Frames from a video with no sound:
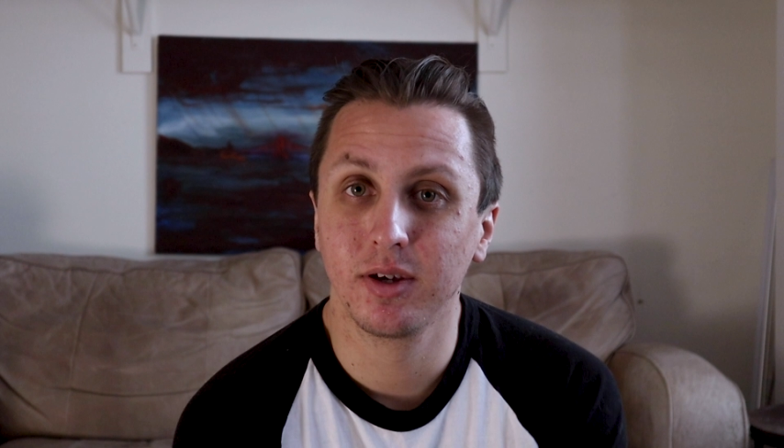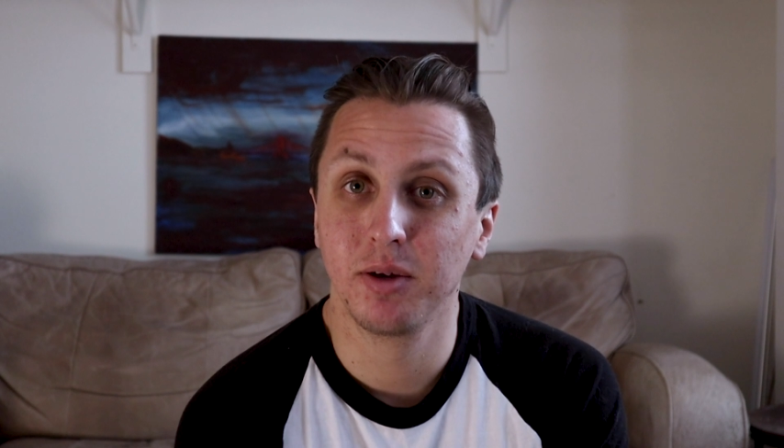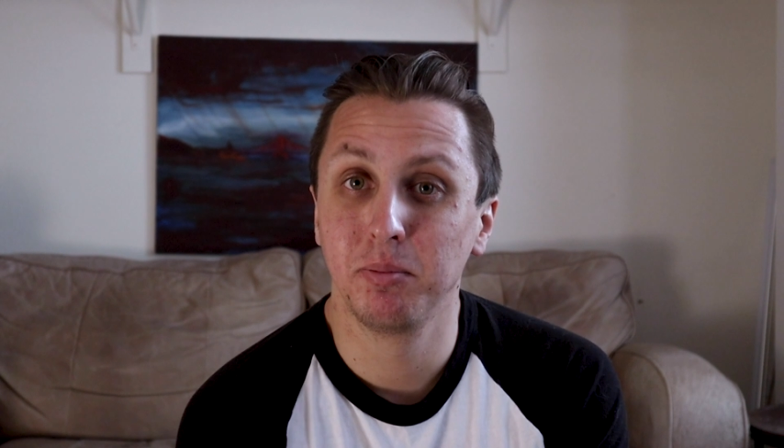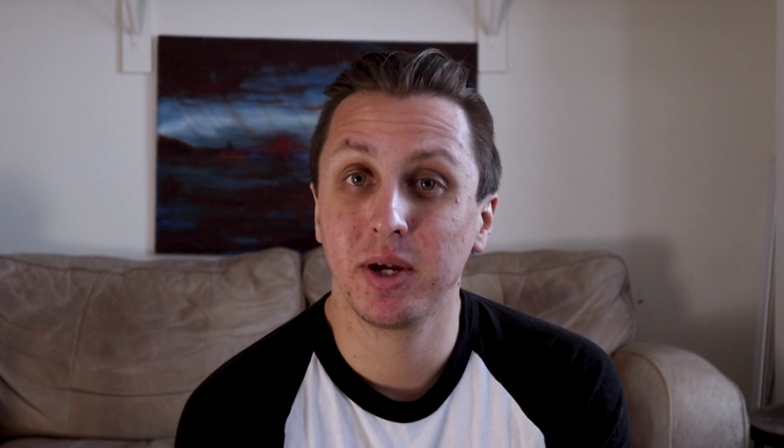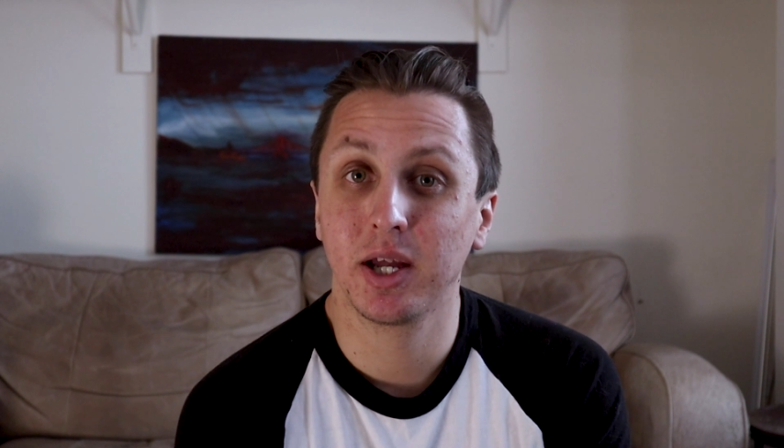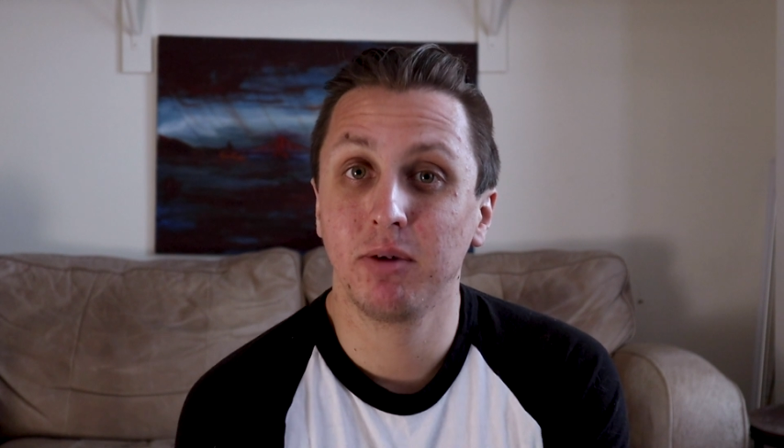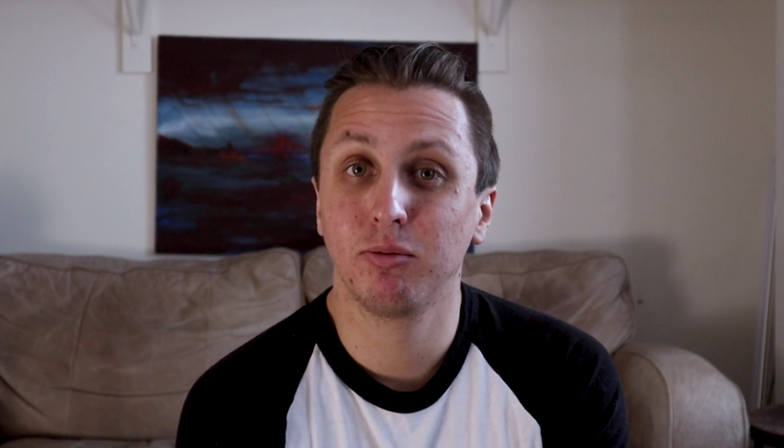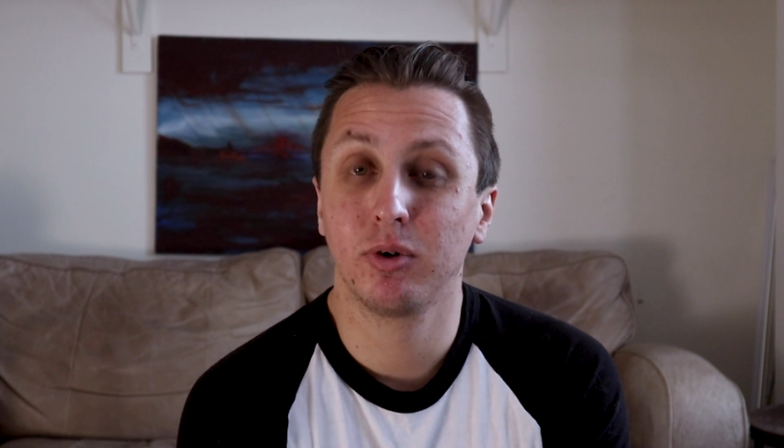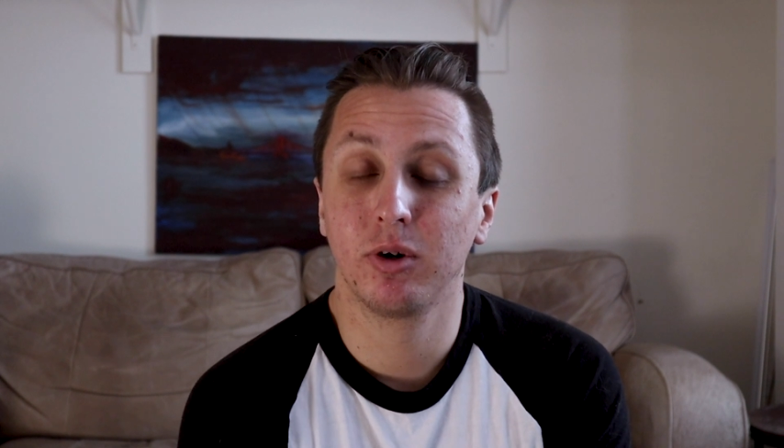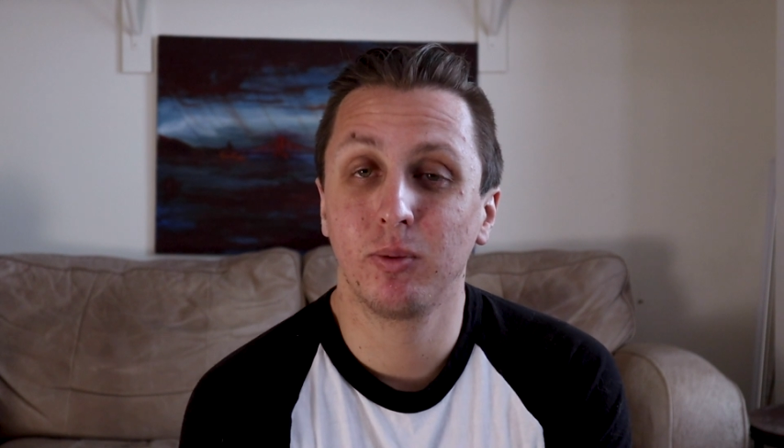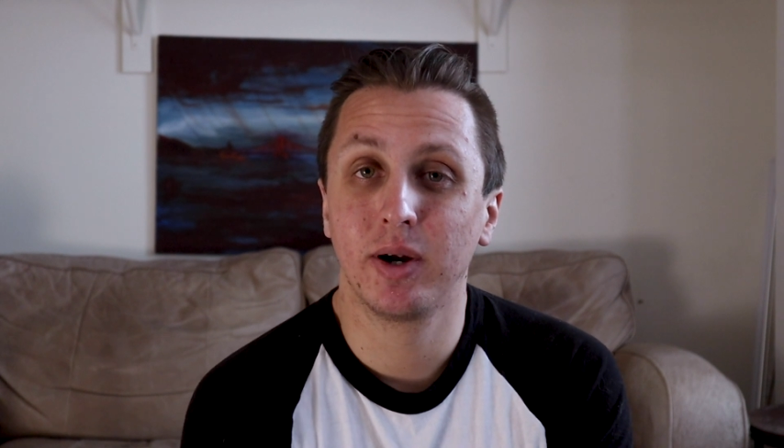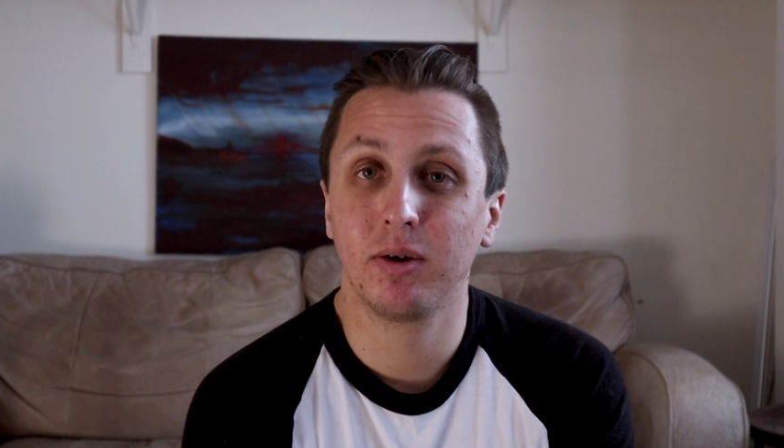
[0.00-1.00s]
you can pick up
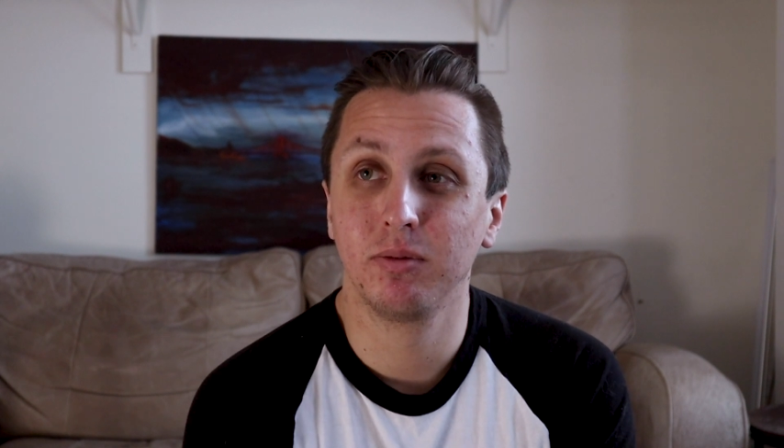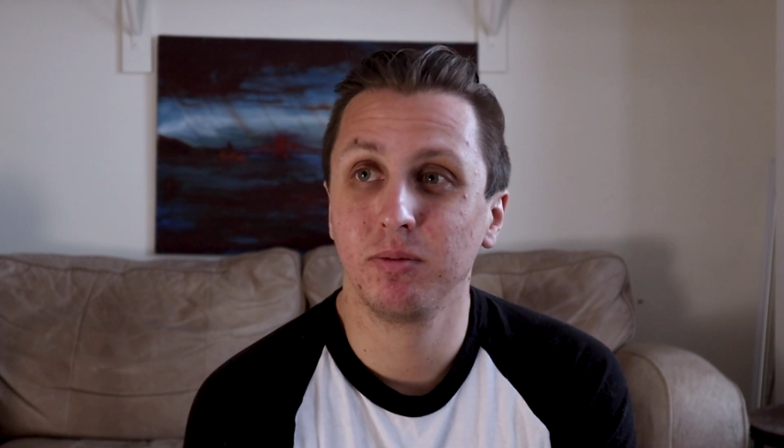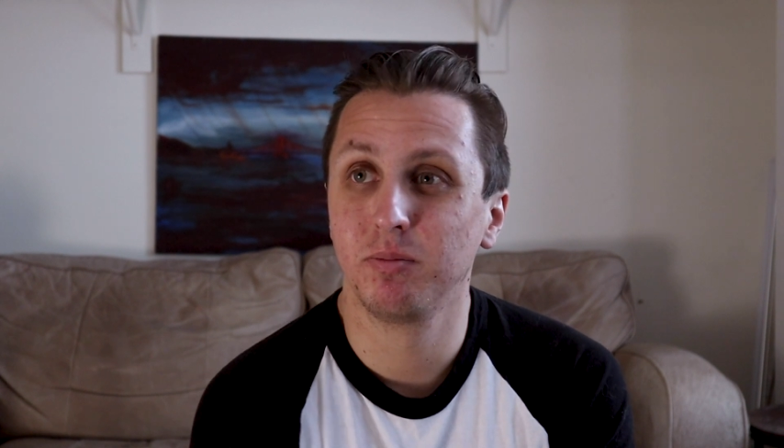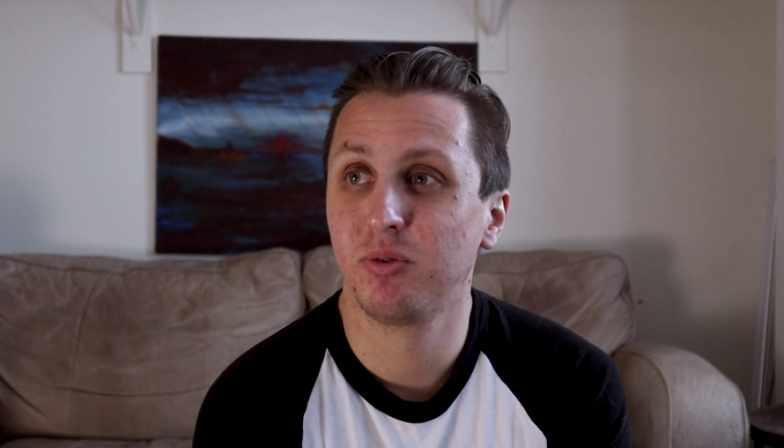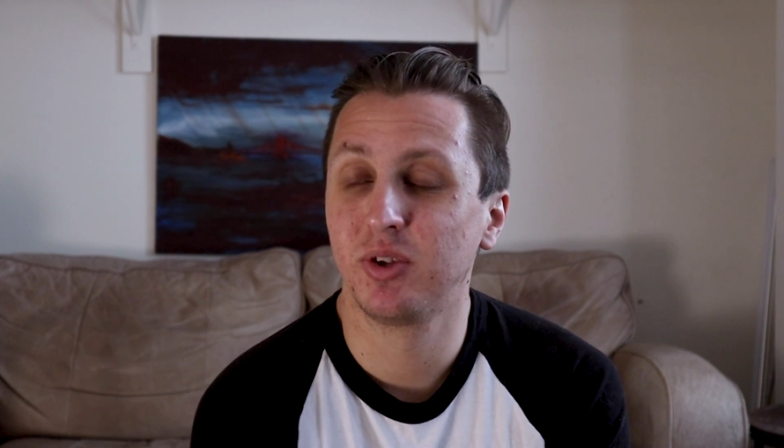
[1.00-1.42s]
for around